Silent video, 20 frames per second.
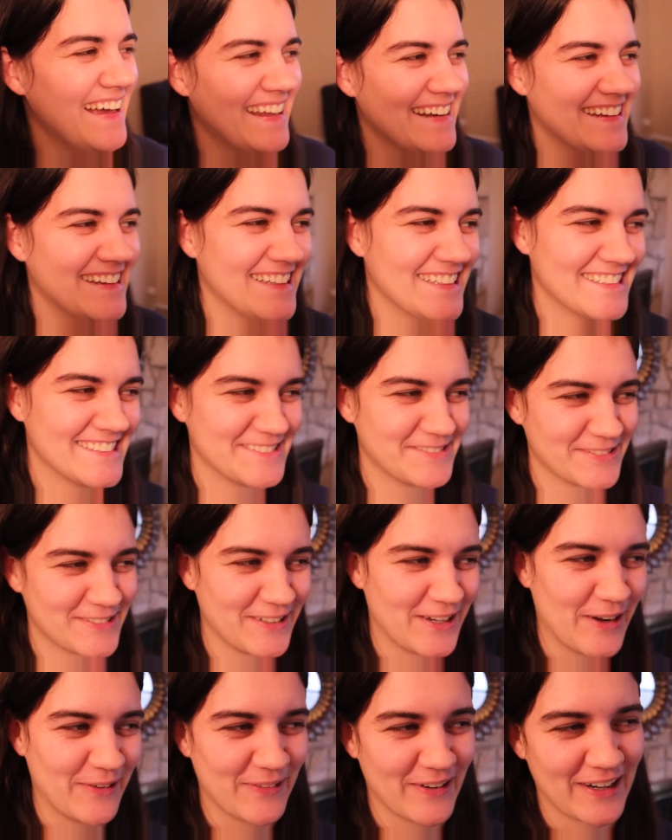and his
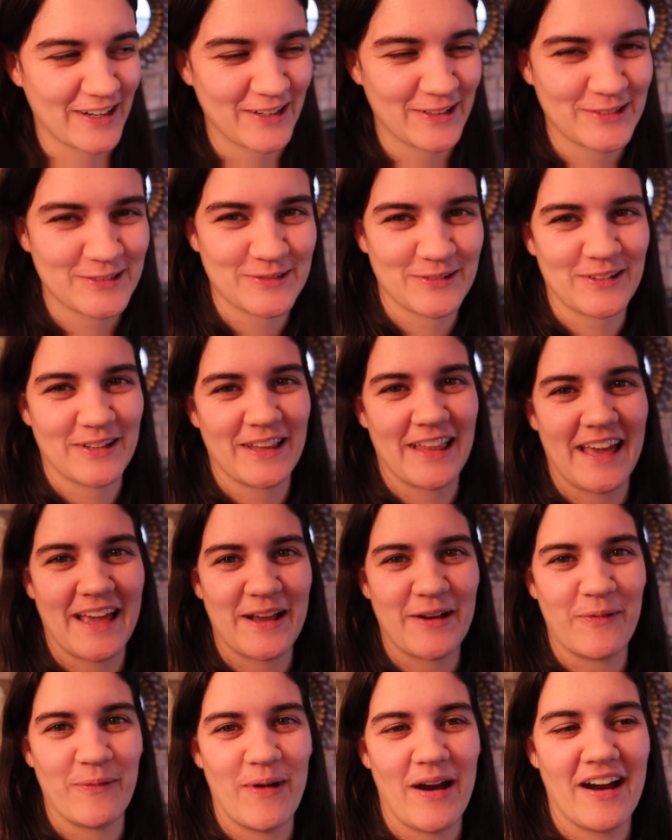coworkers were
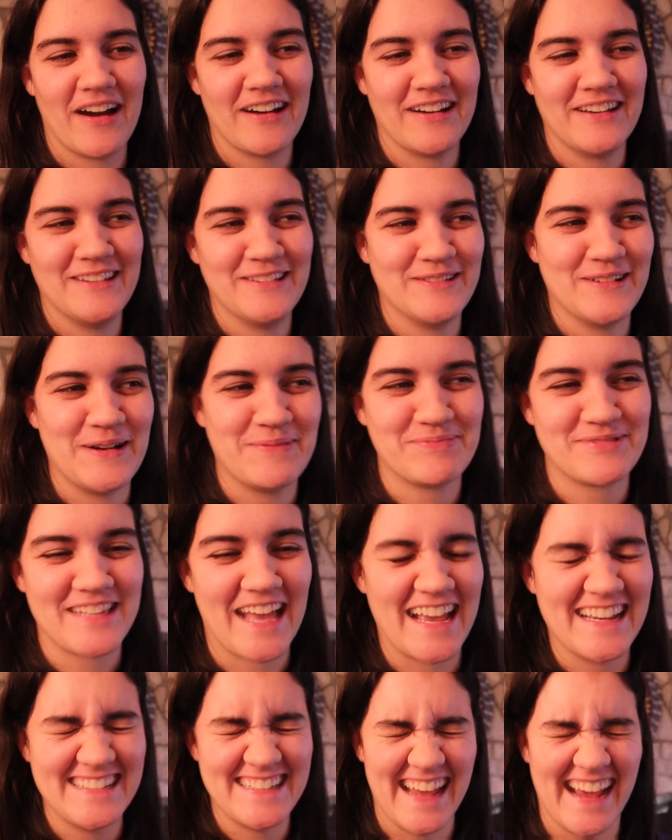like, "Why are you
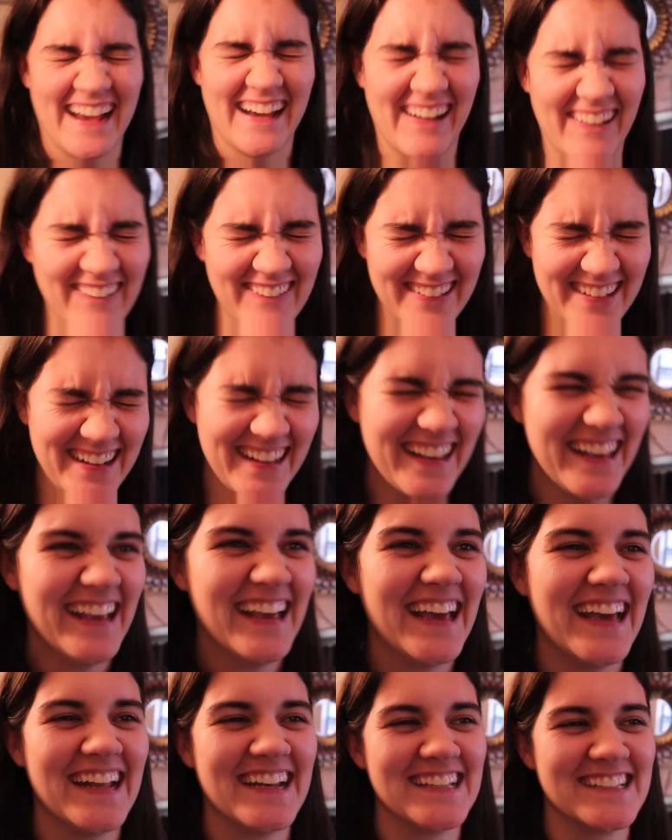upside down?"
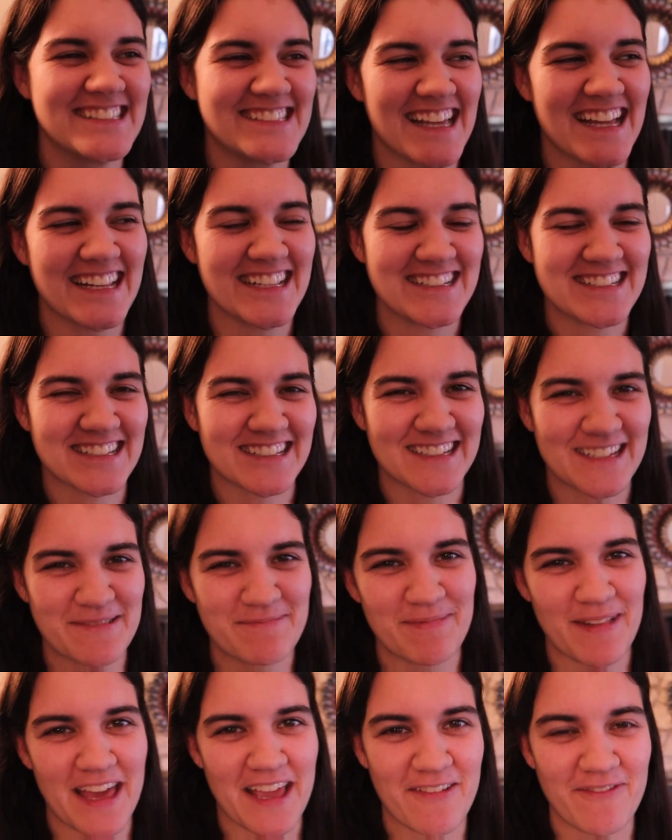And it said it took
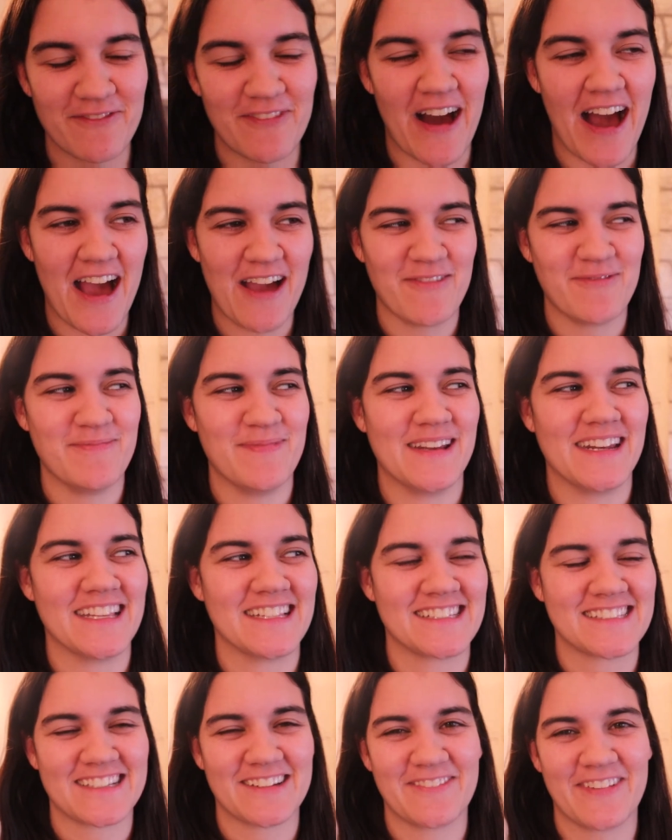him like five
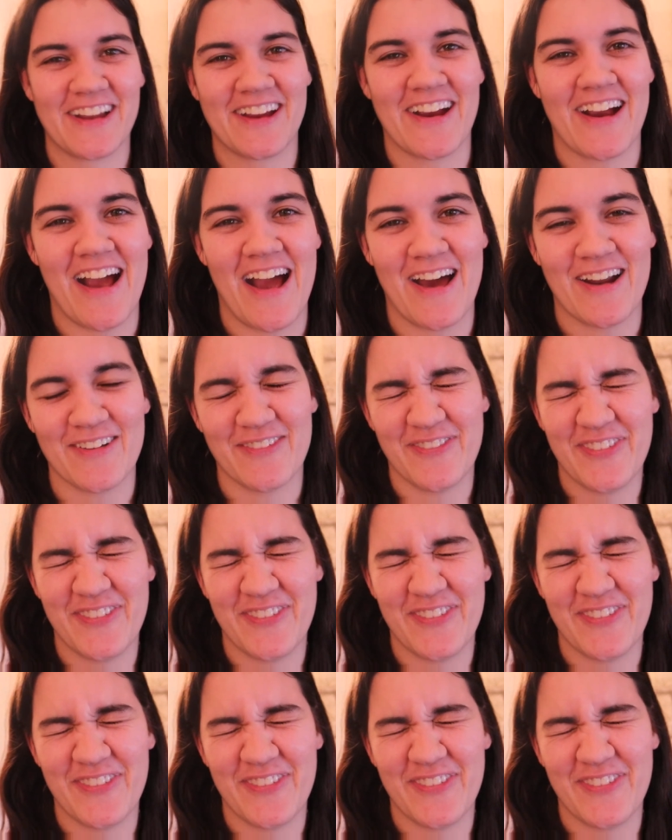minutes to figure out how to